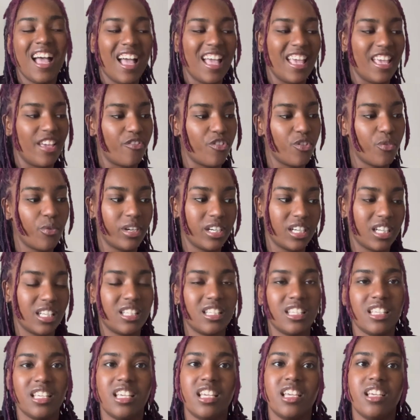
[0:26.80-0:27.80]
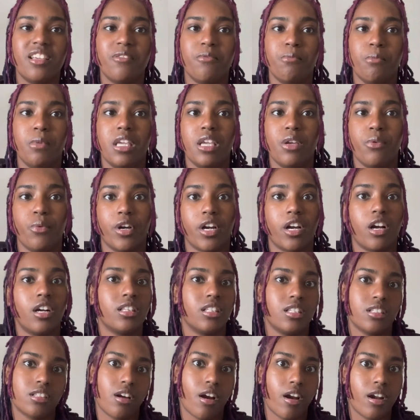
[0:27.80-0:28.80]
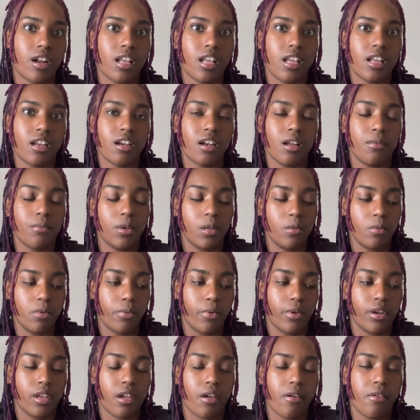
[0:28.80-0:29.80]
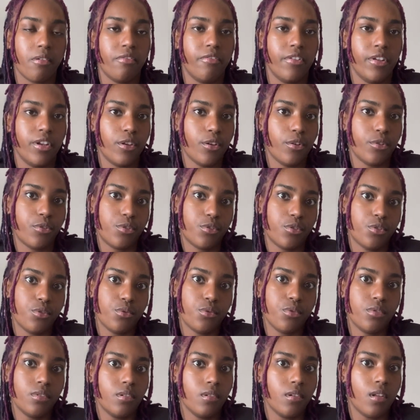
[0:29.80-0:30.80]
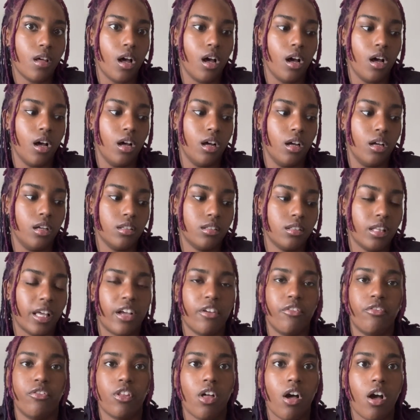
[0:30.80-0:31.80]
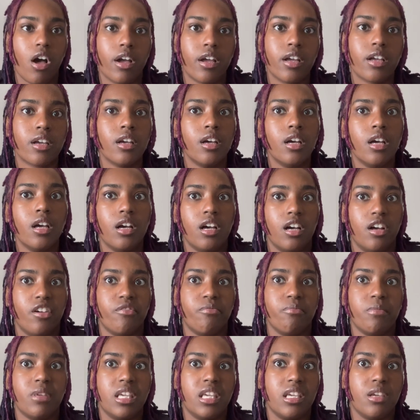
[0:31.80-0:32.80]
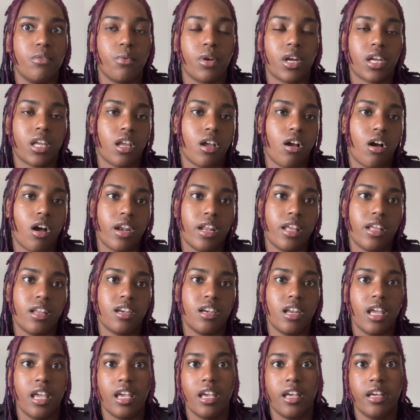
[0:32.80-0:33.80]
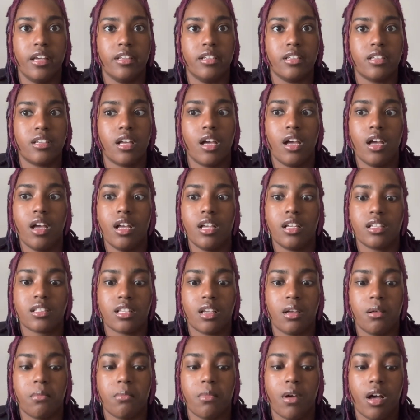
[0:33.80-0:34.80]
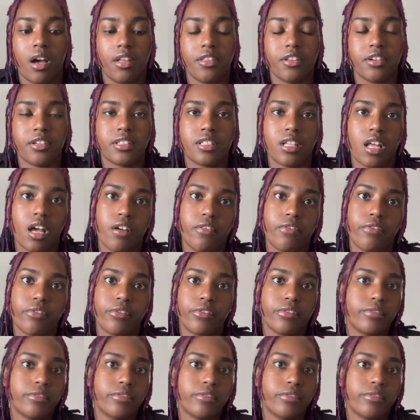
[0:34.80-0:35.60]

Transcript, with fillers: if you want to see me work on this cardigan, I'm going to be putting out a video soon, uh, like a vlog of me working on it and some other stuff.